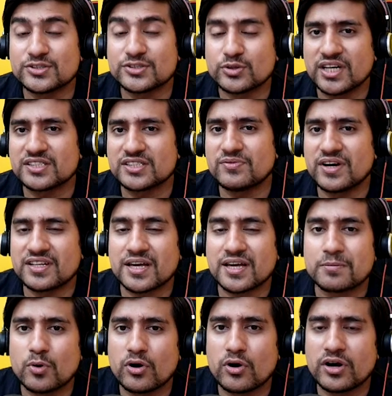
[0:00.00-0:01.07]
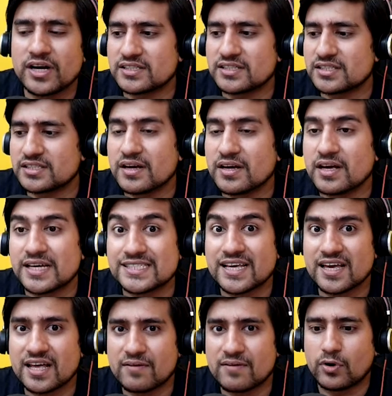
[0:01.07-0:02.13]
So that's where the exploratory testing is
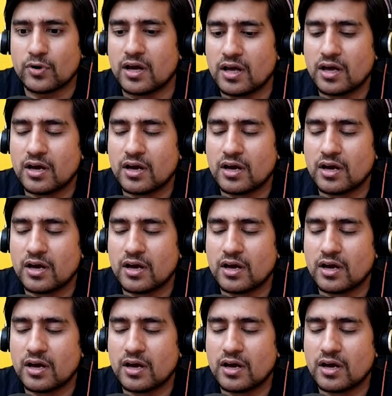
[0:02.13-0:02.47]
helpful.